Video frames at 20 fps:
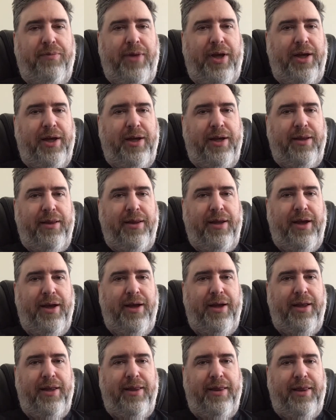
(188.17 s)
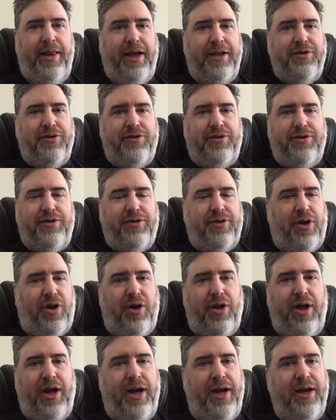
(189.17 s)
And that's
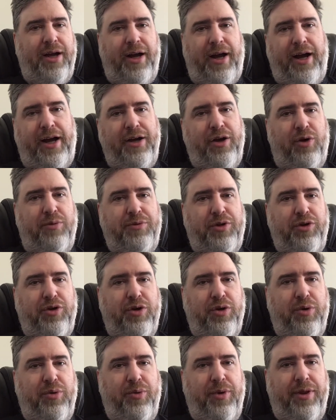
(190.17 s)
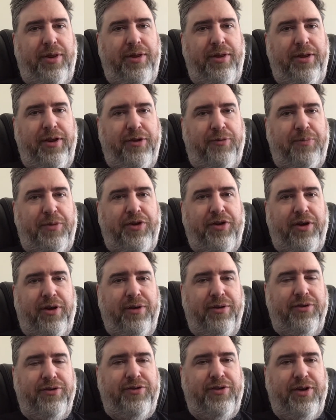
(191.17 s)
all I hope to do with this
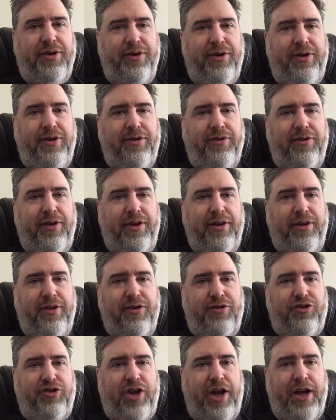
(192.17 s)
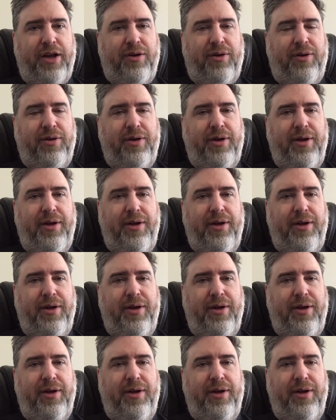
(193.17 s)
particular series and this channel,